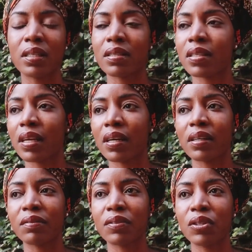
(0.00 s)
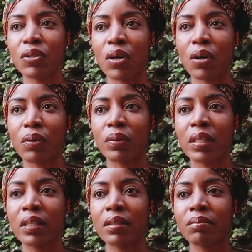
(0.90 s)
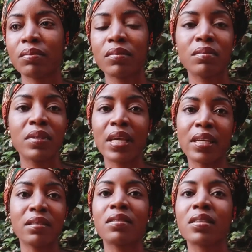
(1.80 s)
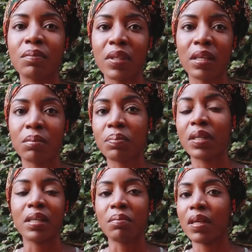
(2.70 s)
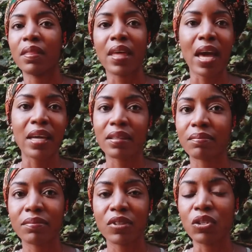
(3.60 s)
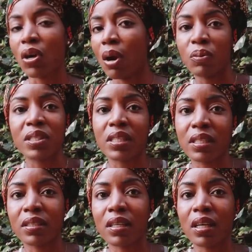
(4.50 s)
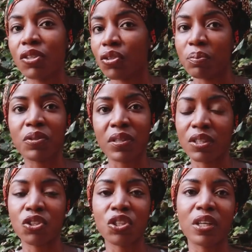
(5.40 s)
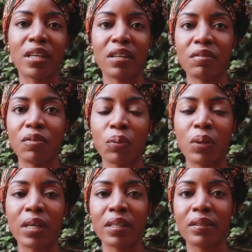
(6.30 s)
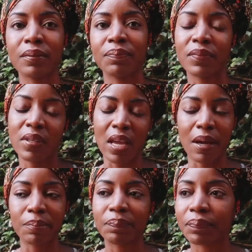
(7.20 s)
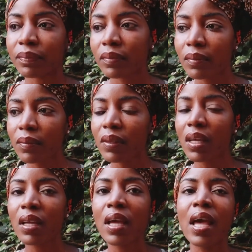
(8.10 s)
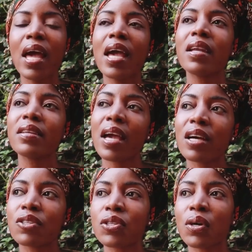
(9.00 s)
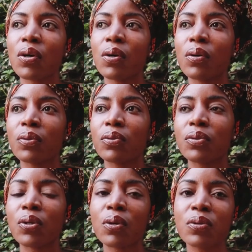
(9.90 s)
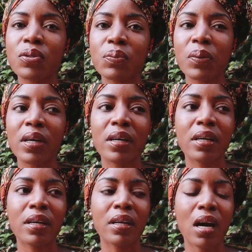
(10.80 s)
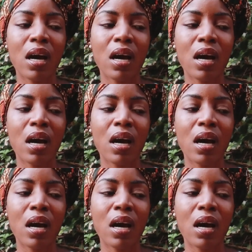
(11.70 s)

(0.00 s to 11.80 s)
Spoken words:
instead of, you know, getting something put in me that, you know, I wasn't 100% sure of, or yeah. And yeah, so those were